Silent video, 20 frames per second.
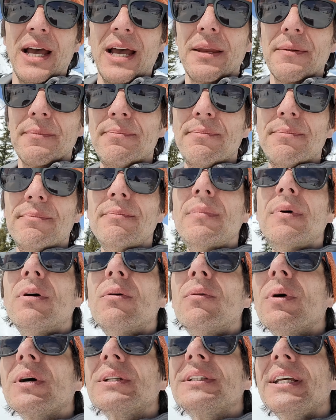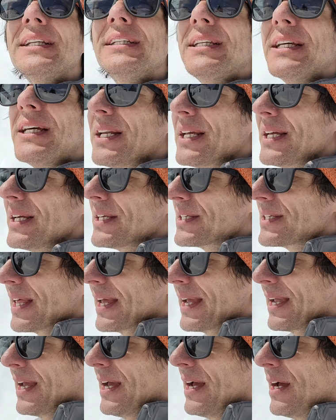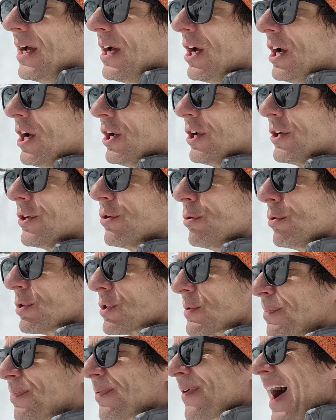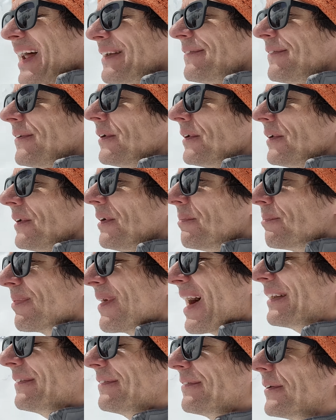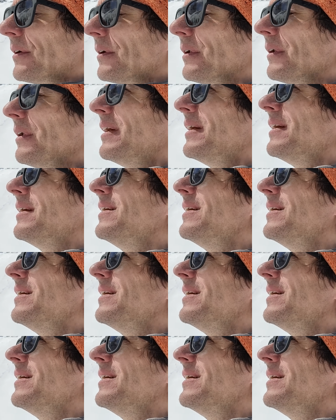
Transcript: And what they did is they used Bradford, Bradford,